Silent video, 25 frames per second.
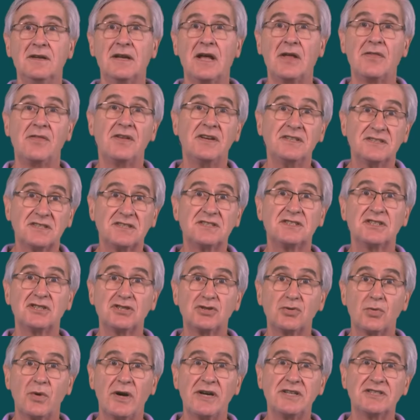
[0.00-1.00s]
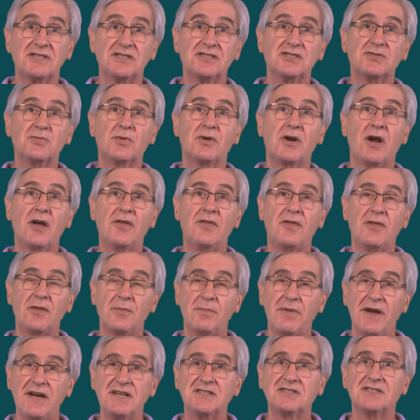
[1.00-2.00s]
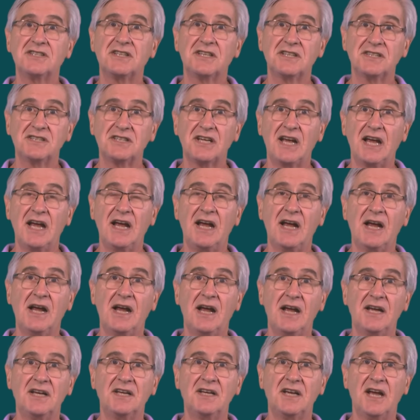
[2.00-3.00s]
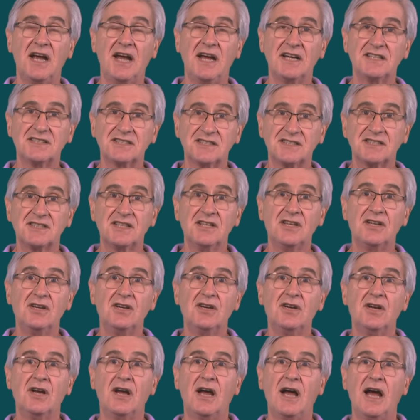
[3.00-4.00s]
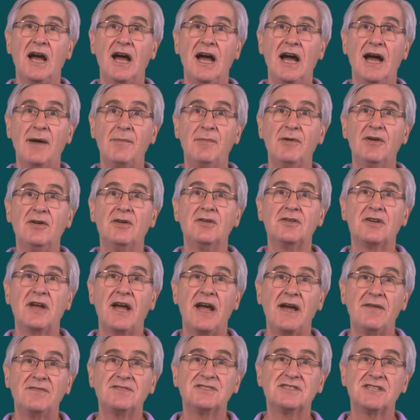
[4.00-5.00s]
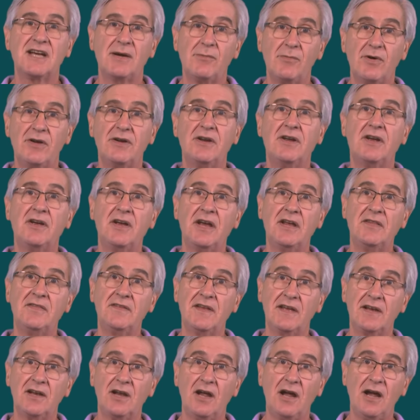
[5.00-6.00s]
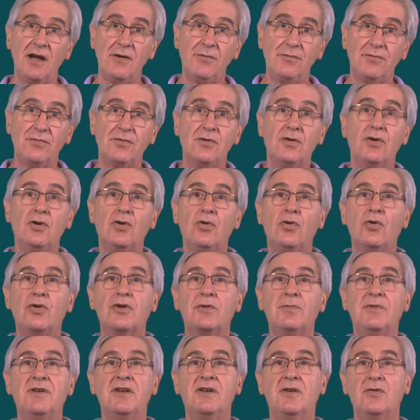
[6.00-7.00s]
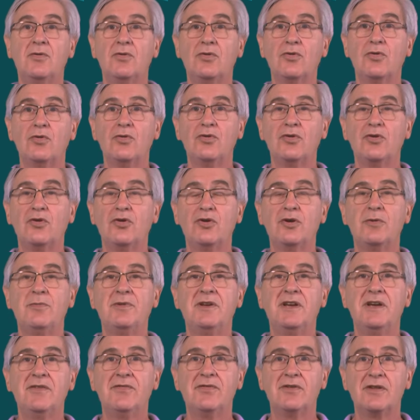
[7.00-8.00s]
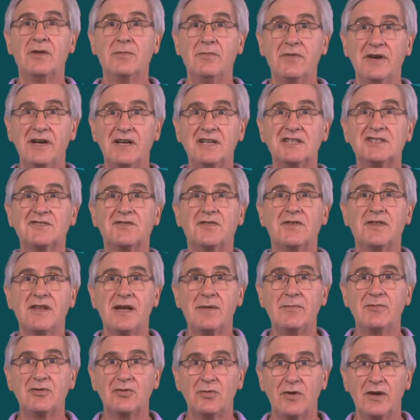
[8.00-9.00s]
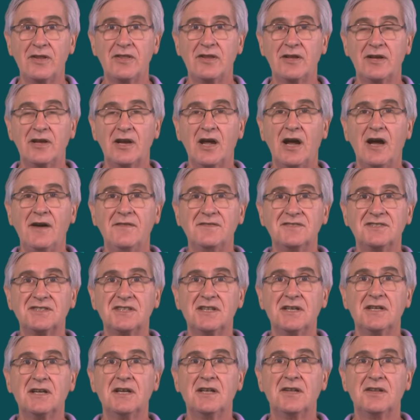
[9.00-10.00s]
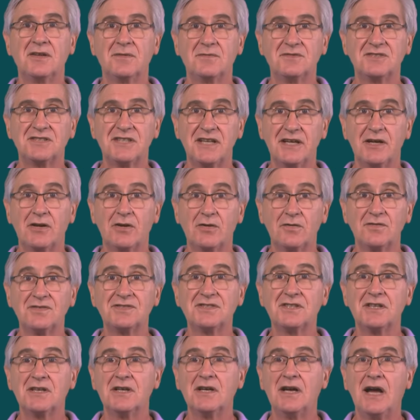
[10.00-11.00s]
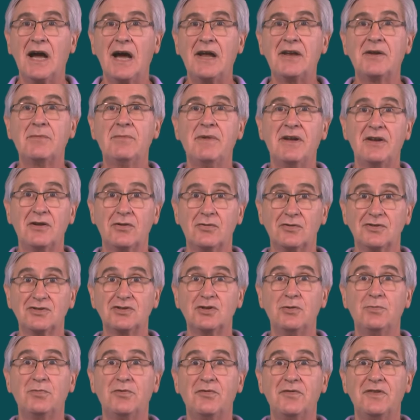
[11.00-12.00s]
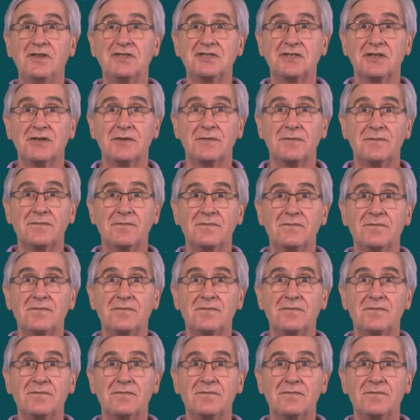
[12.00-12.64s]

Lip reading: Now, these are situations where either the patient asks to have someone end their life or to be given the means for them to end their lives themselves under medical supervision.